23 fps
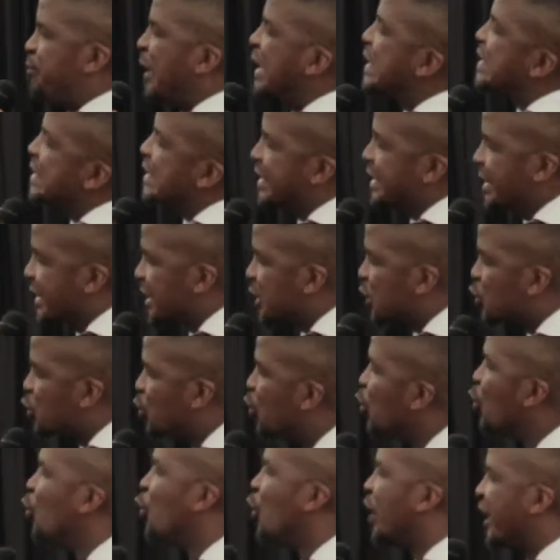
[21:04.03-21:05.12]
pastors
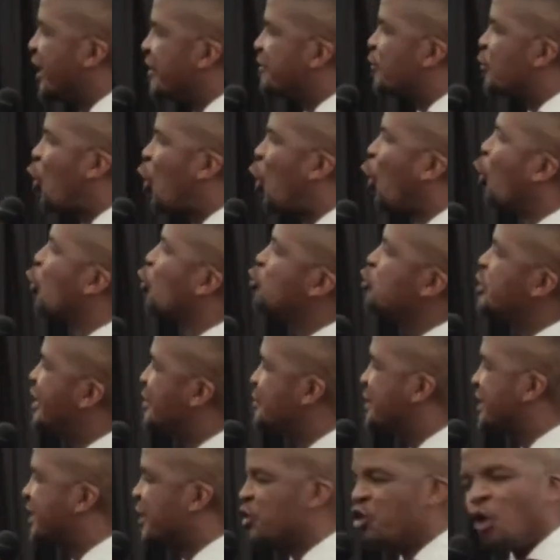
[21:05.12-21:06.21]
who have called
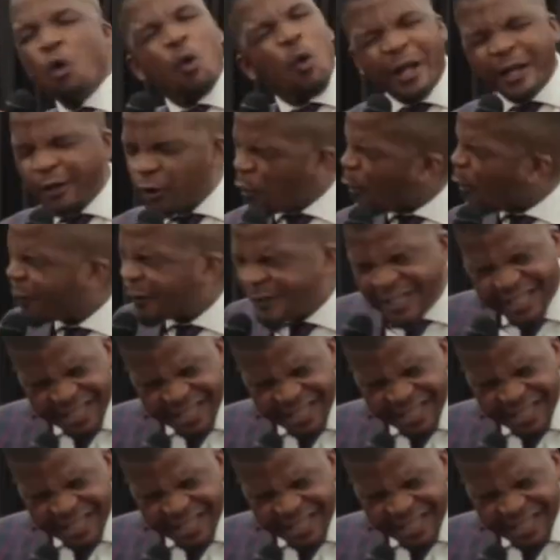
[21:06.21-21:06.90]
themselves. No one called